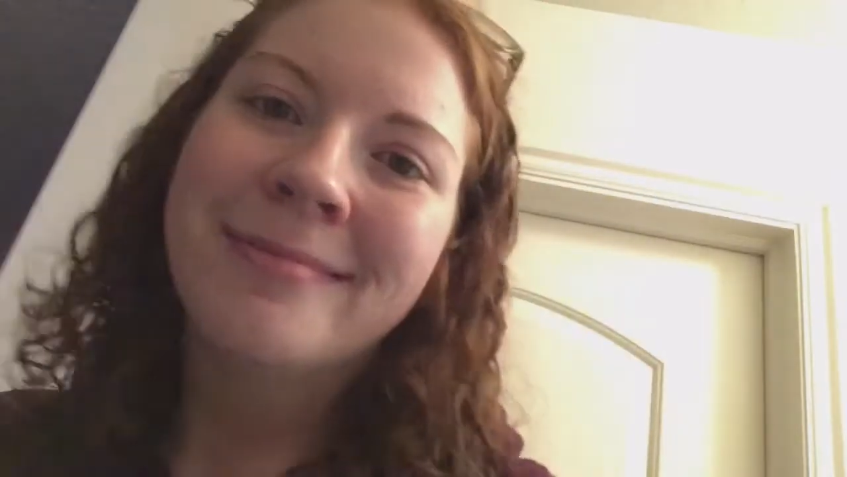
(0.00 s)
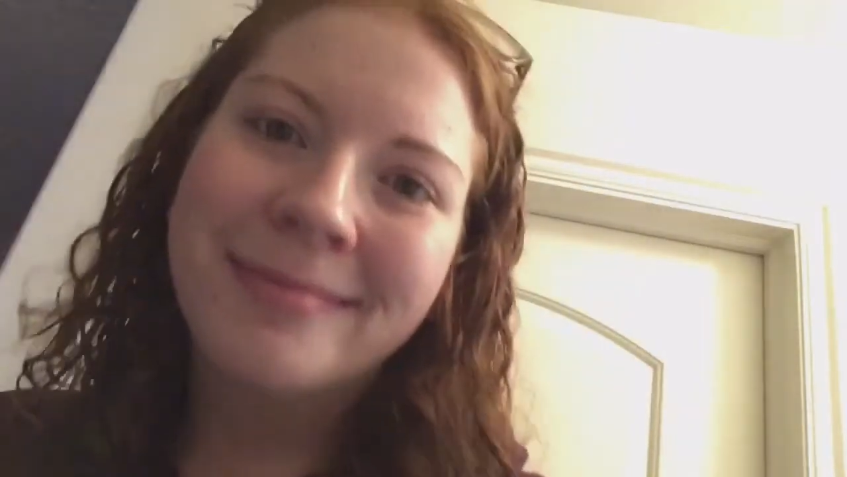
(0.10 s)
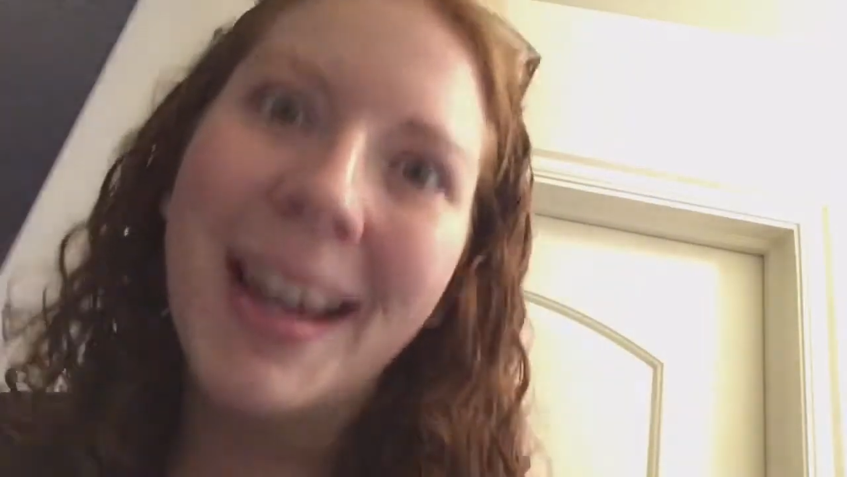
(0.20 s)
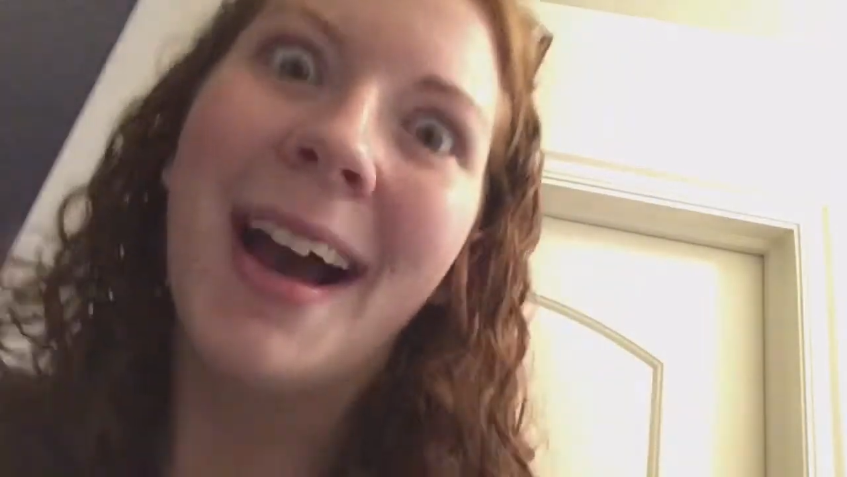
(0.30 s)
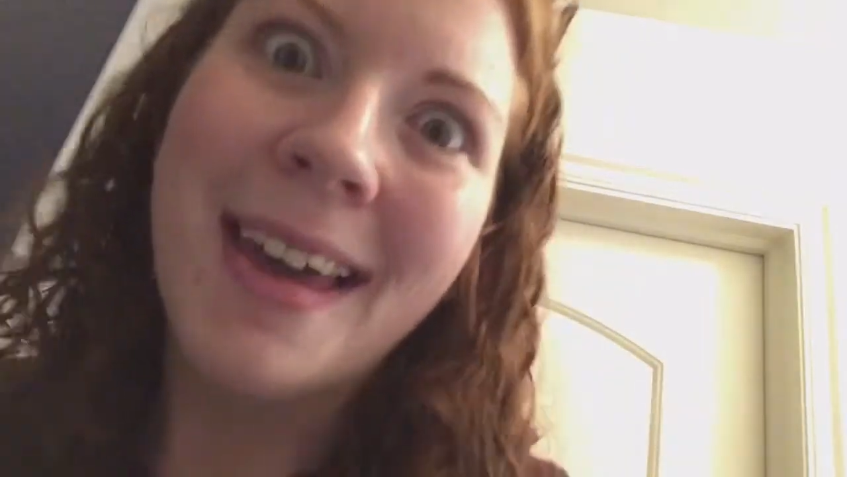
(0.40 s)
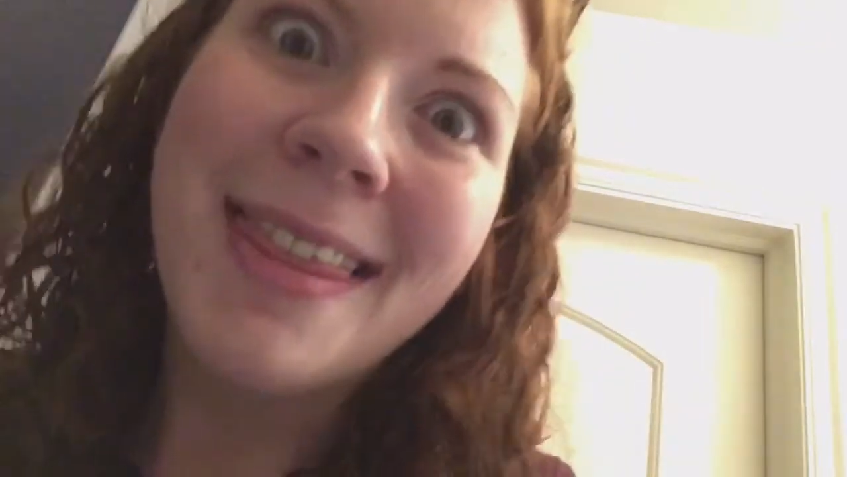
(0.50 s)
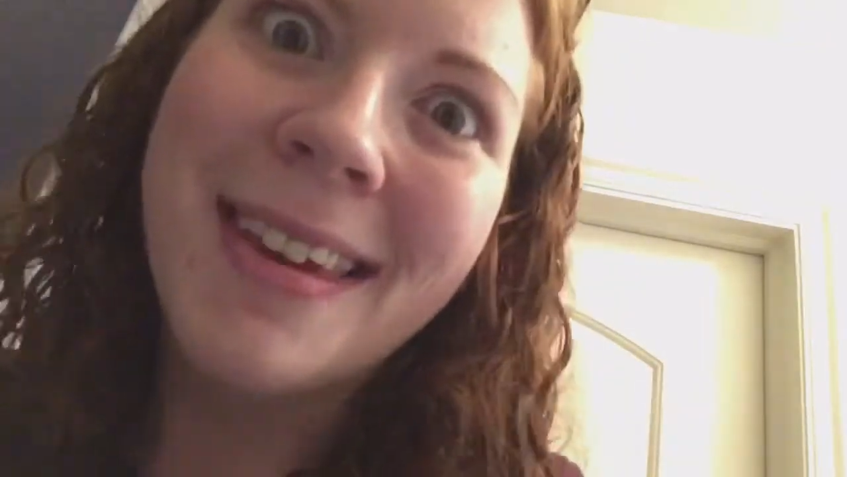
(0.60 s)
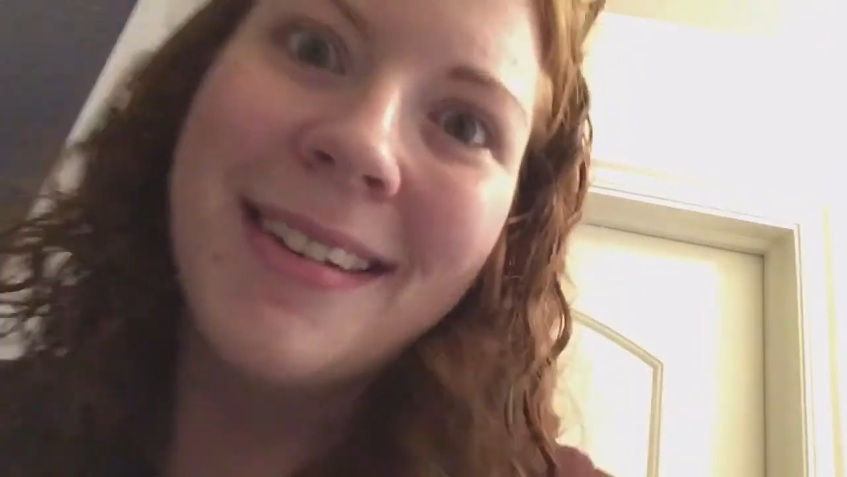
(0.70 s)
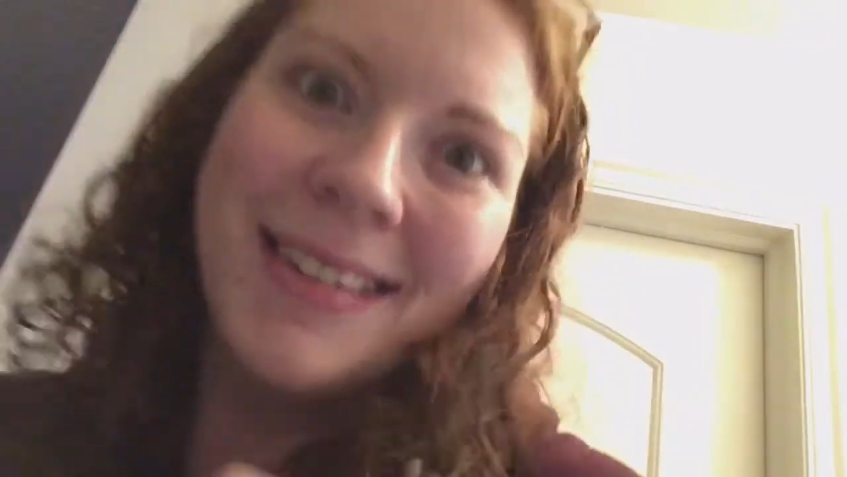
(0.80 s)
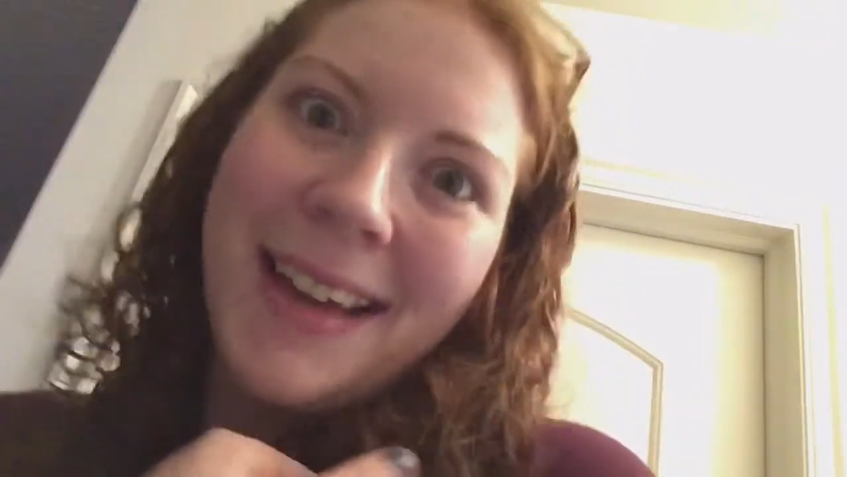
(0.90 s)
yeah, I
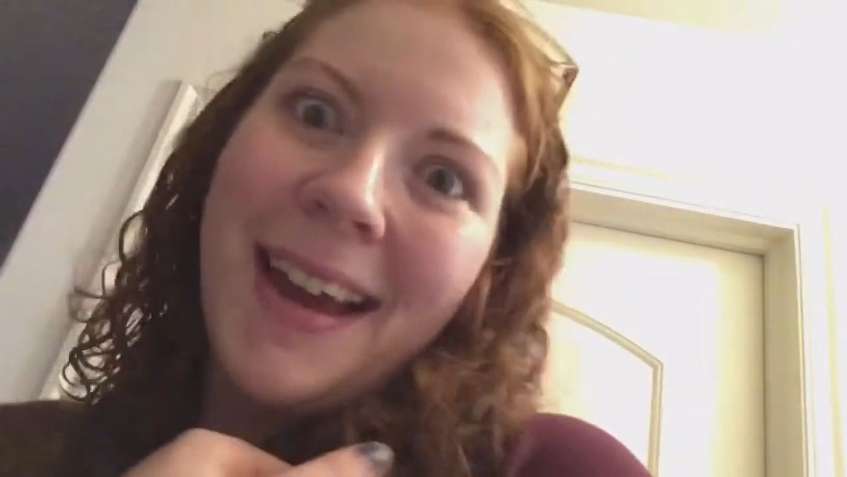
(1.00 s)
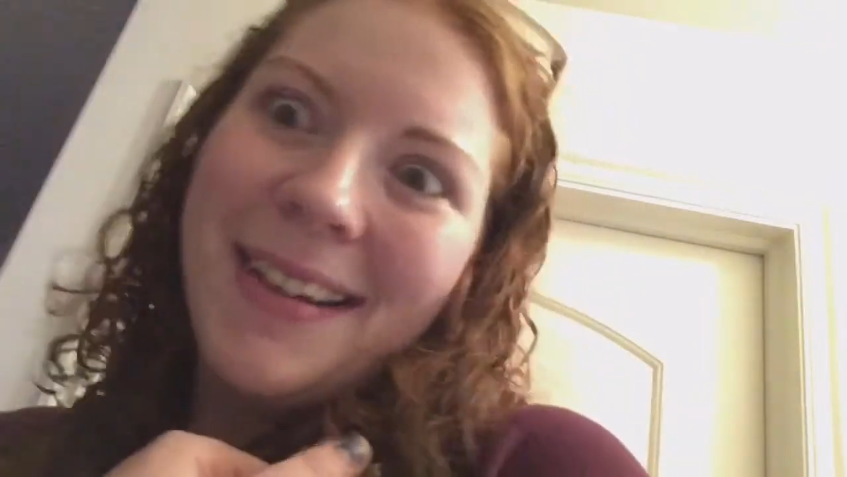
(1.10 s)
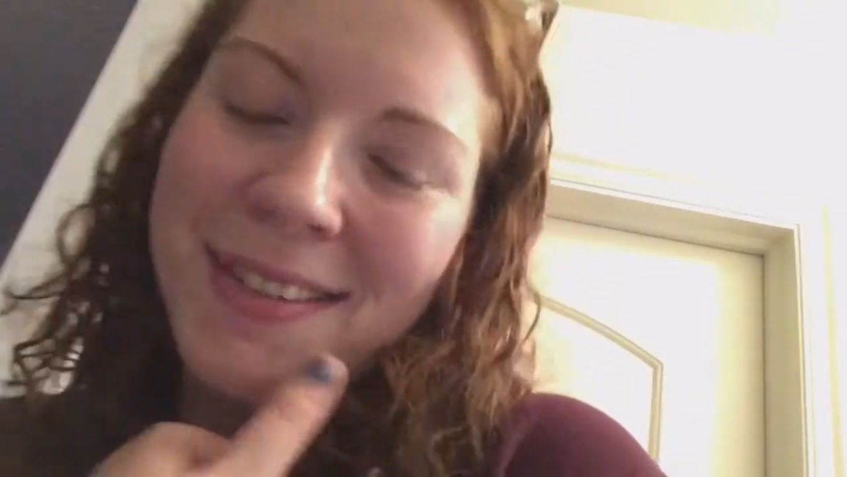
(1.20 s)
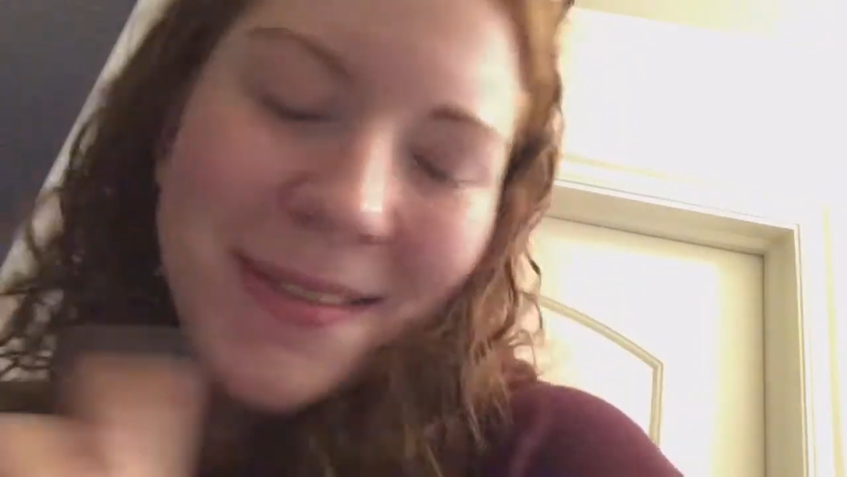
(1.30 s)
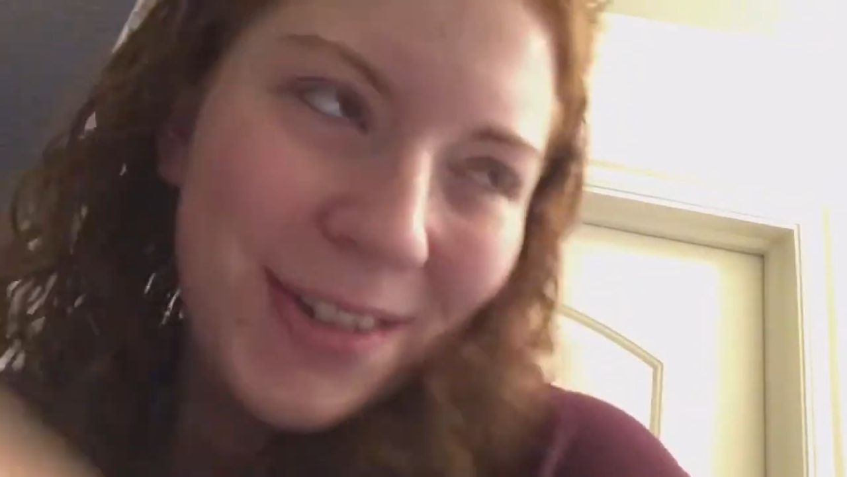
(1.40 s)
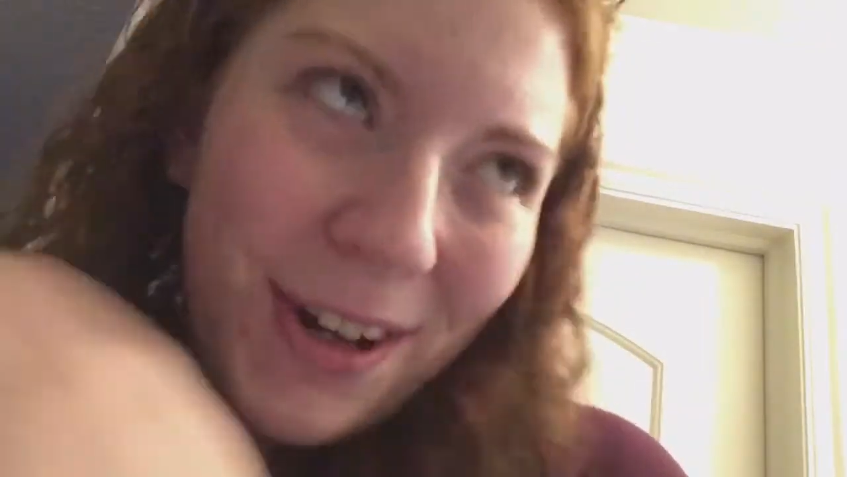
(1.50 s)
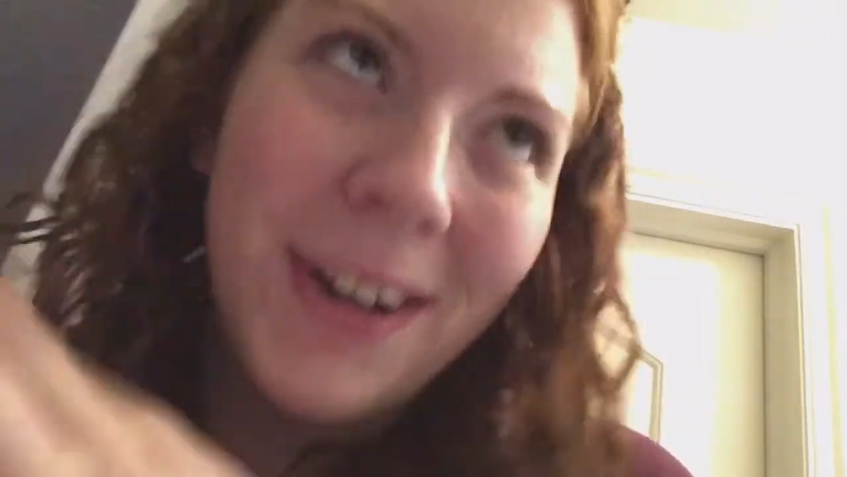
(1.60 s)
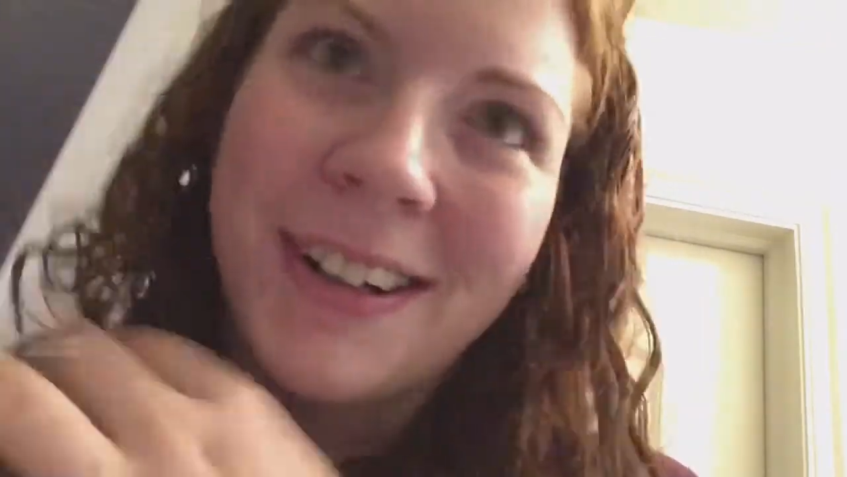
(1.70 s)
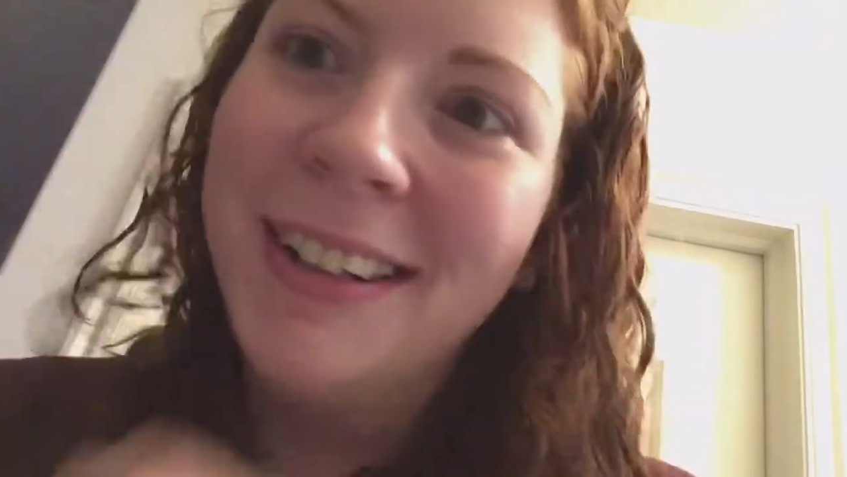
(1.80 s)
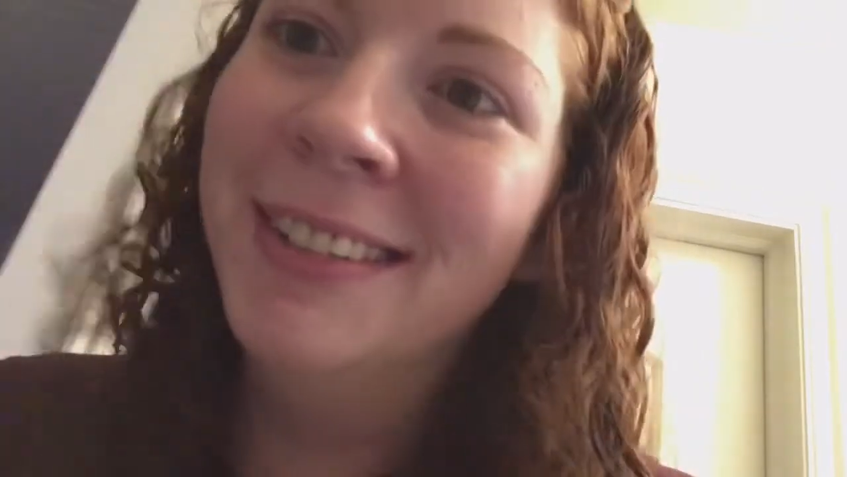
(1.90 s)
think, I know,
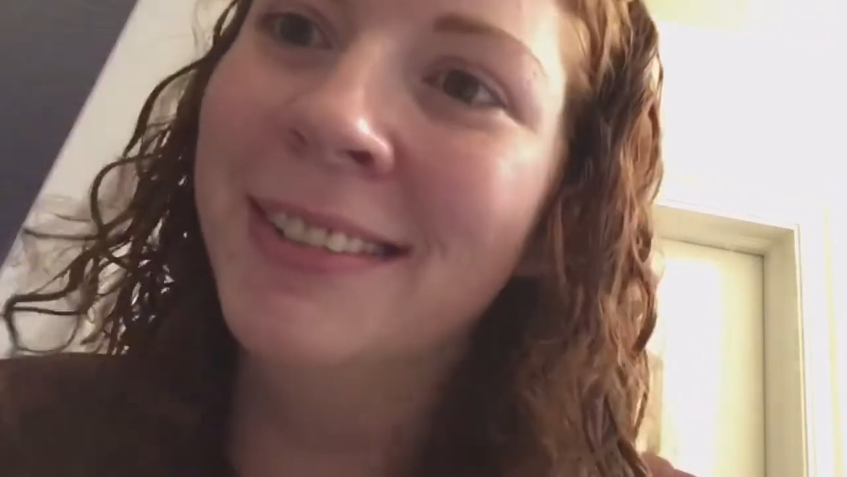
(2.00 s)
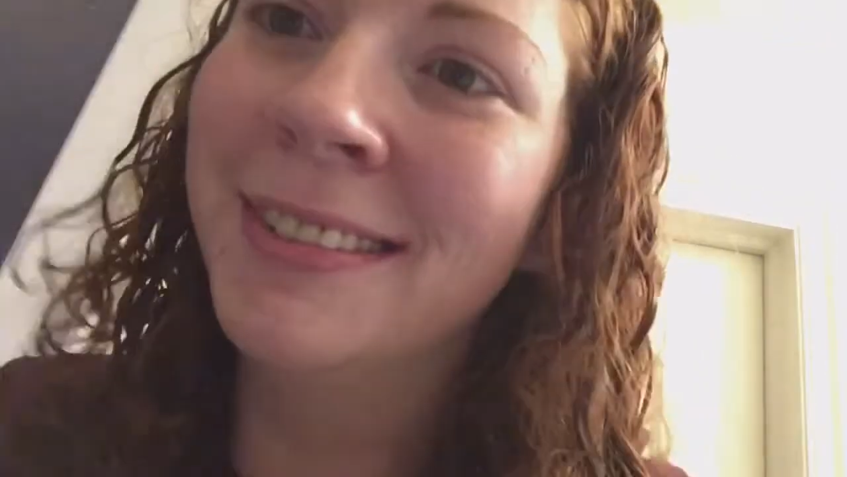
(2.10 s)
shocker.